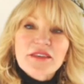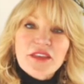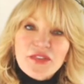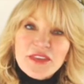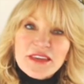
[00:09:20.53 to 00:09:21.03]
The
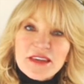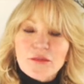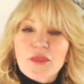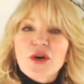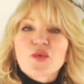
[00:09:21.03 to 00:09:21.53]

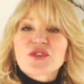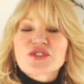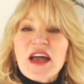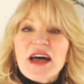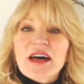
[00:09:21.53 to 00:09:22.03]
theme,
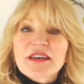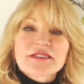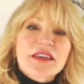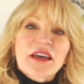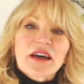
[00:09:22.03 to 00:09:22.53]
which has